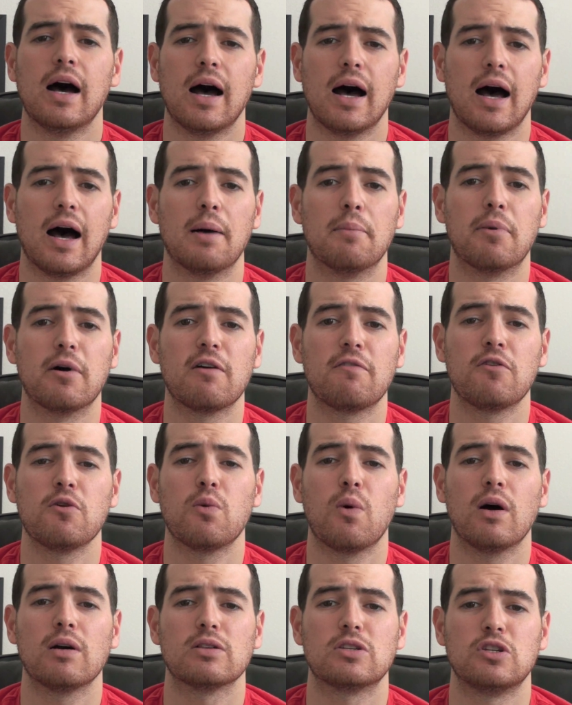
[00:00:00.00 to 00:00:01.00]
Uh, but if
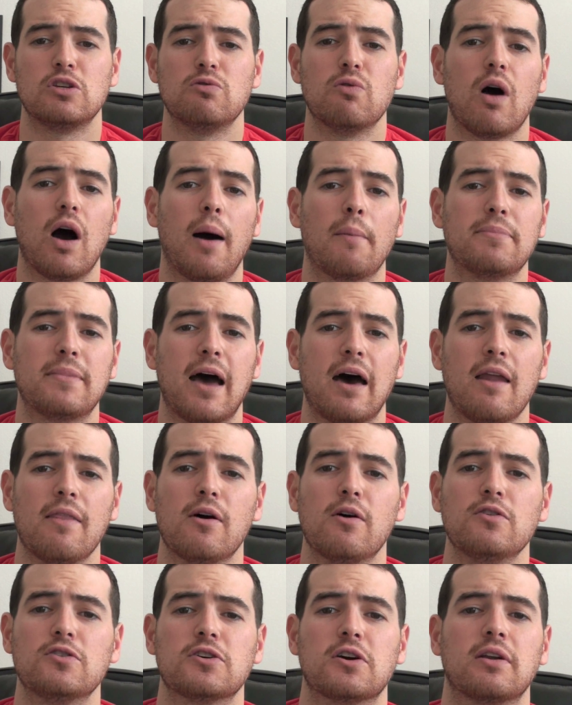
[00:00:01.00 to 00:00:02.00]
you want to opt out of
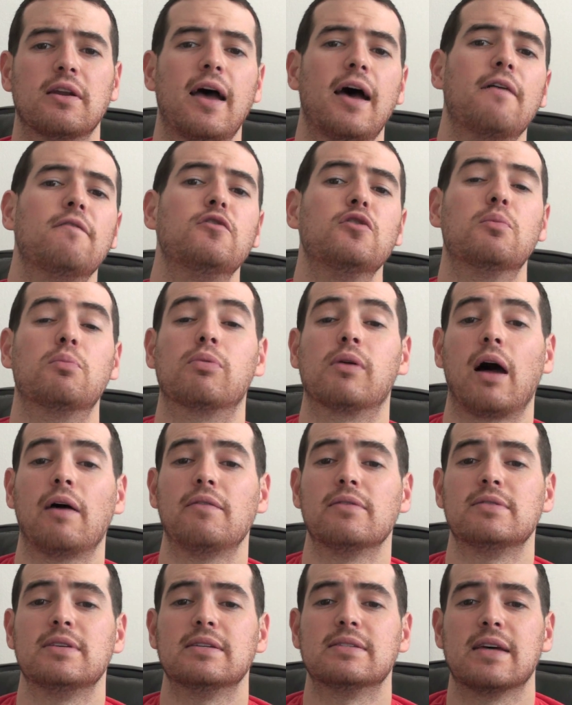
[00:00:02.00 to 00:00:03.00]
those, you're going to have new
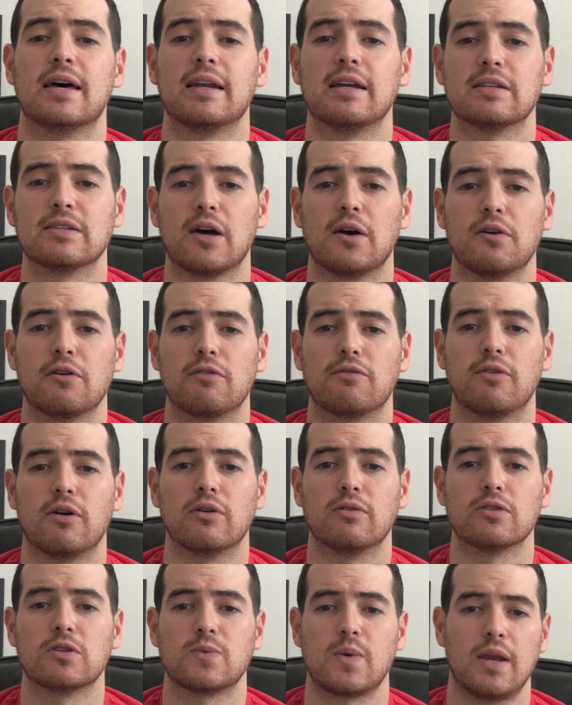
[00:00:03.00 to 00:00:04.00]
privacy settings on your
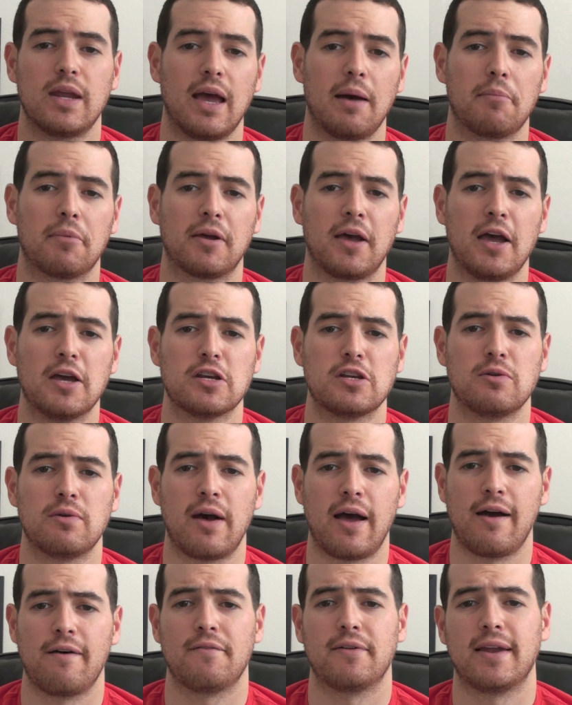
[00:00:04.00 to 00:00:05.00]
phone. So any application
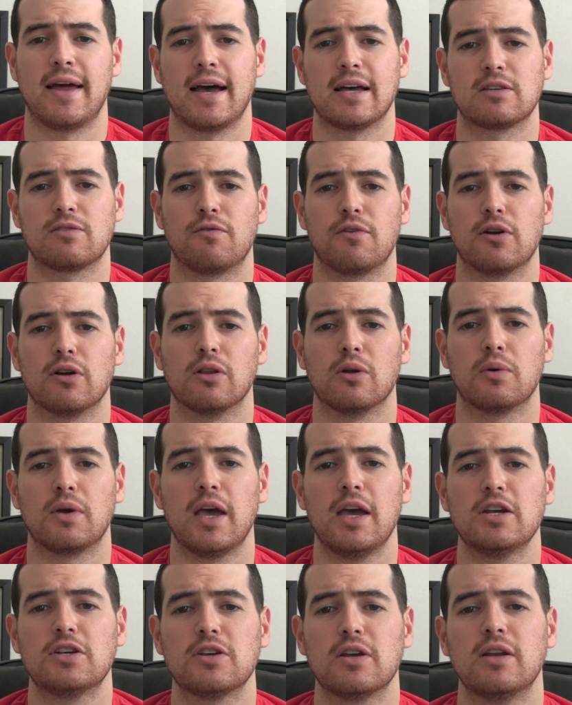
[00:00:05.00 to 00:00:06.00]
you have that asks for your
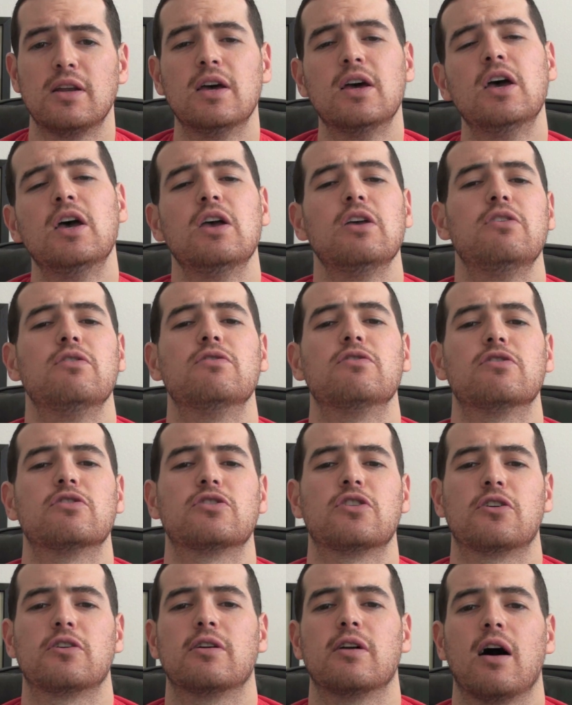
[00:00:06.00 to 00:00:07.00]
location, you
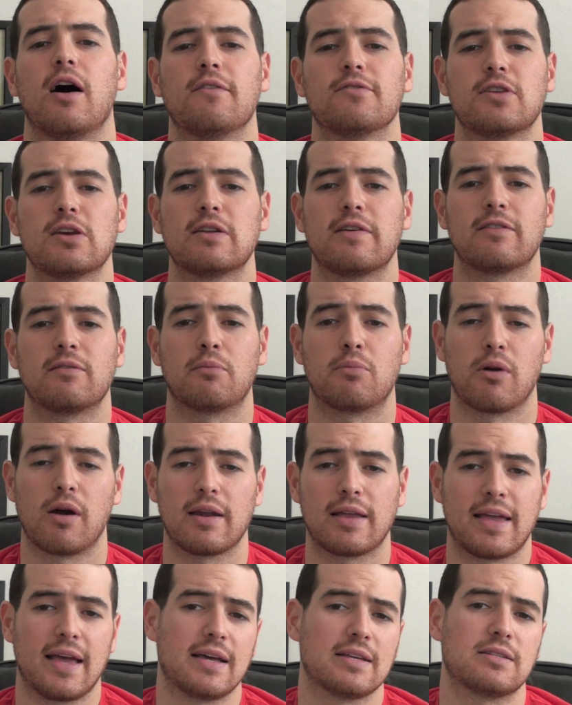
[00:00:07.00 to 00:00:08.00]
can turn it off so you don't have to
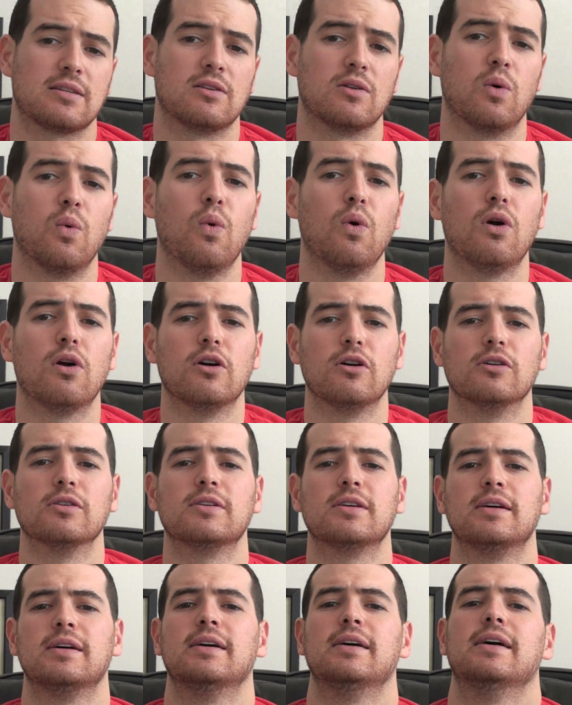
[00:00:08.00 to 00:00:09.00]
broadcast to the
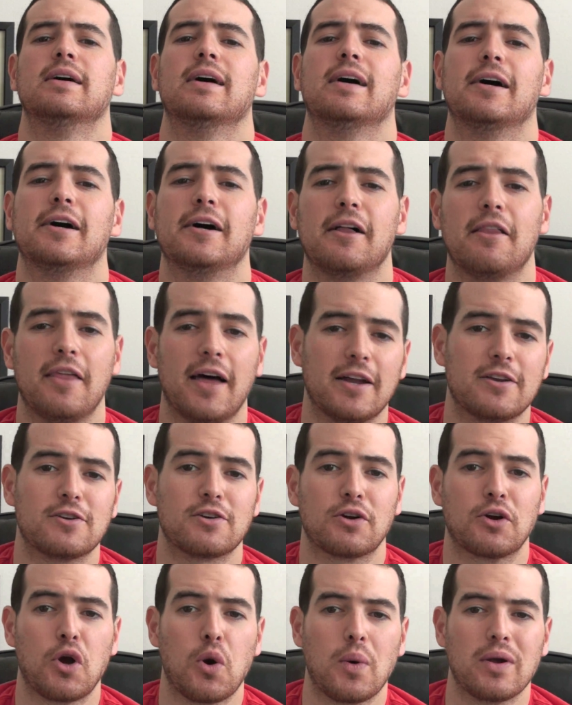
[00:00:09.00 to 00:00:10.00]
world uh, that
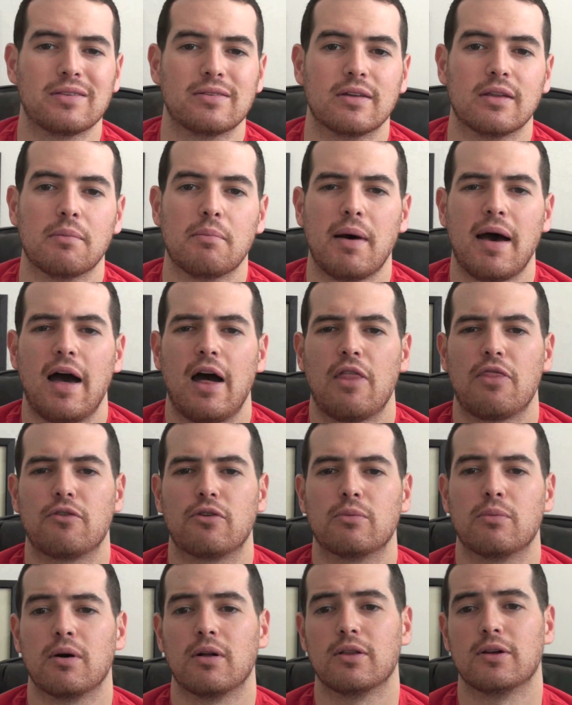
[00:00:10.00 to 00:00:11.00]
you're going to the
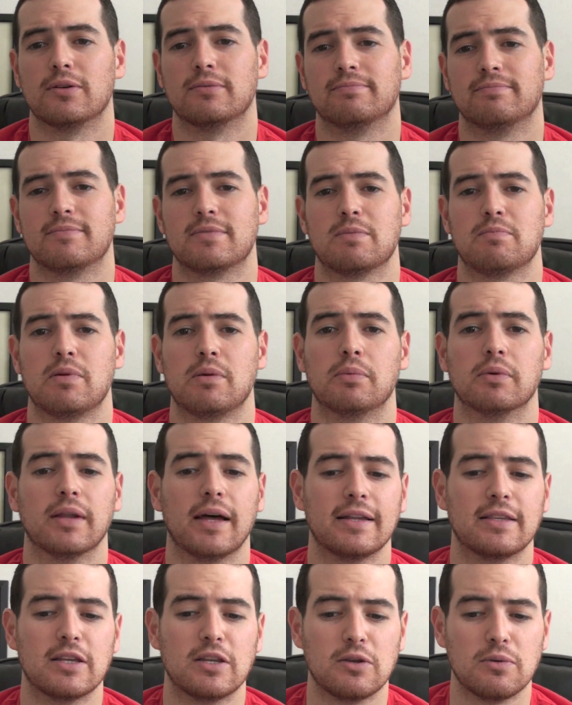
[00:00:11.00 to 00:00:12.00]
bathroom, although some people
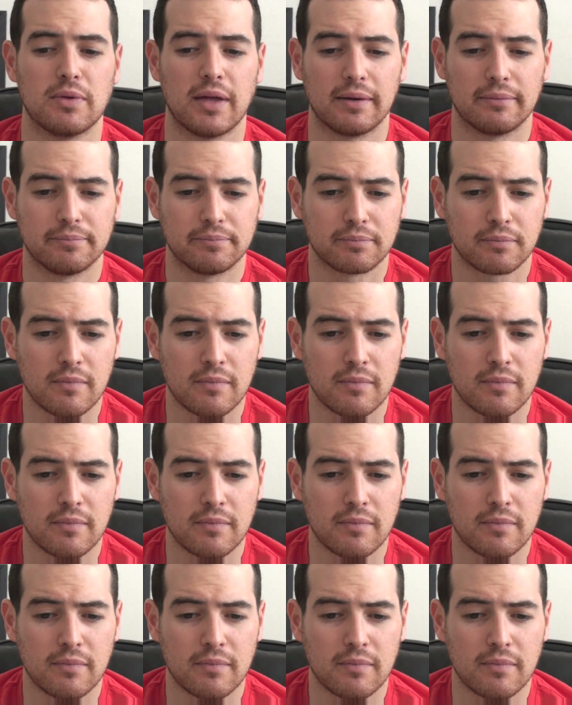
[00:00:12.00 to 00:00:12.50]
like to do that.